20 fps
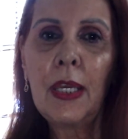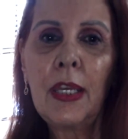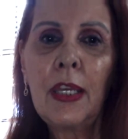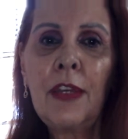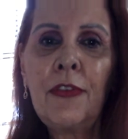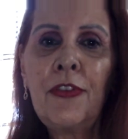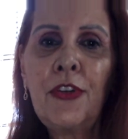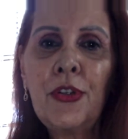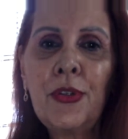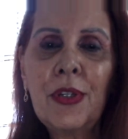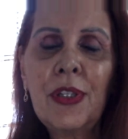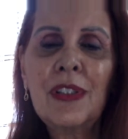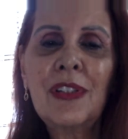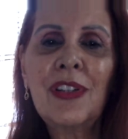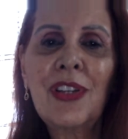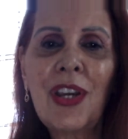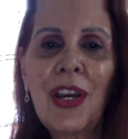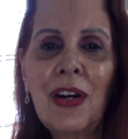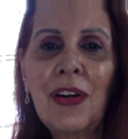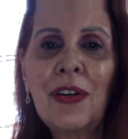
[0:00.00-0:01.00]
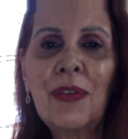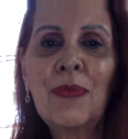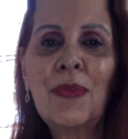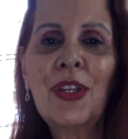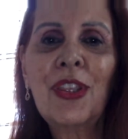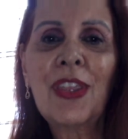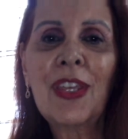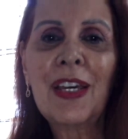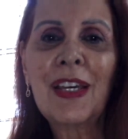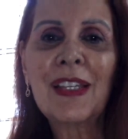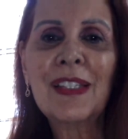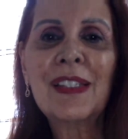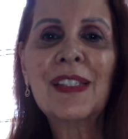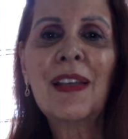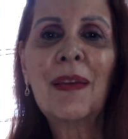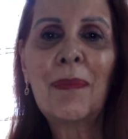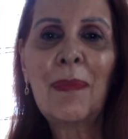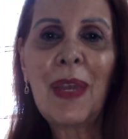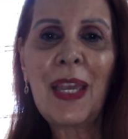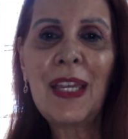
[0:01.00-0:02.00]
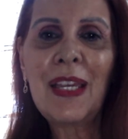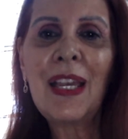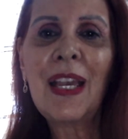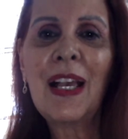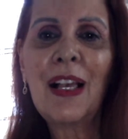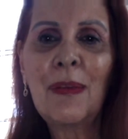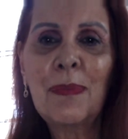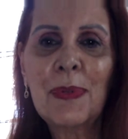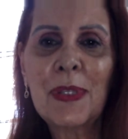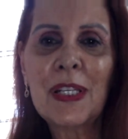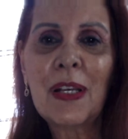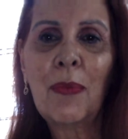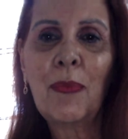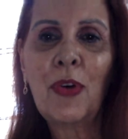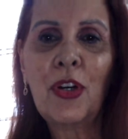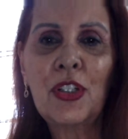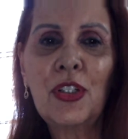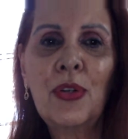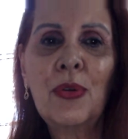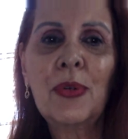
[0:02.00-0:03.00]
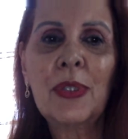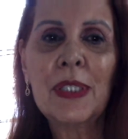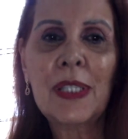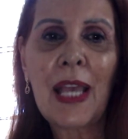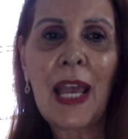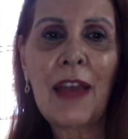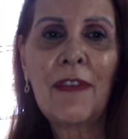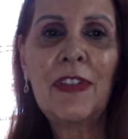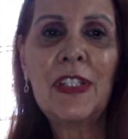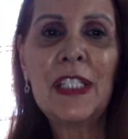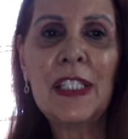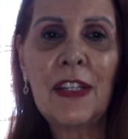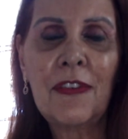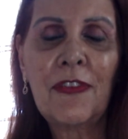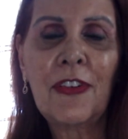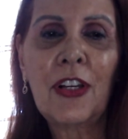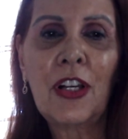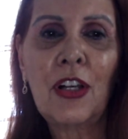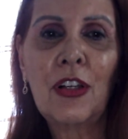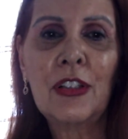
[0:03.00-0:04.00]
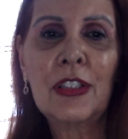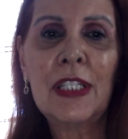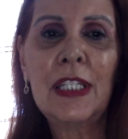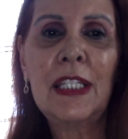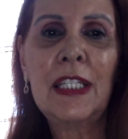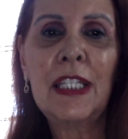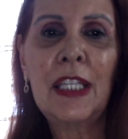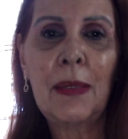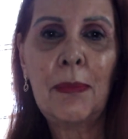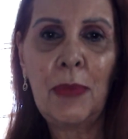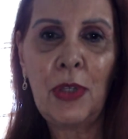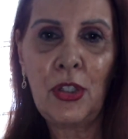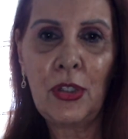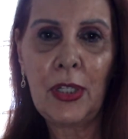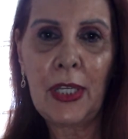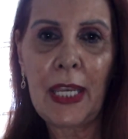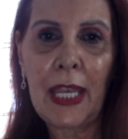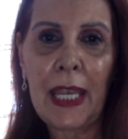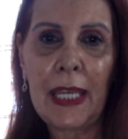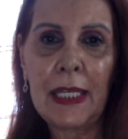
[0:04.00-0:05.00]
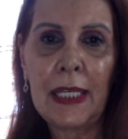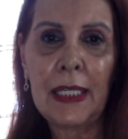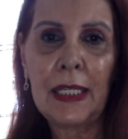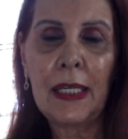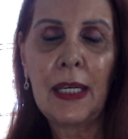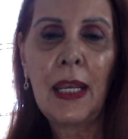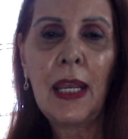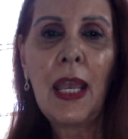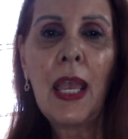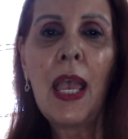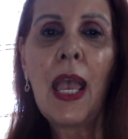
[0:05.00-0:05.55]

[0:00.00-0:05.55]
If you could share it with us, it may help someone who is having difficulty communicating.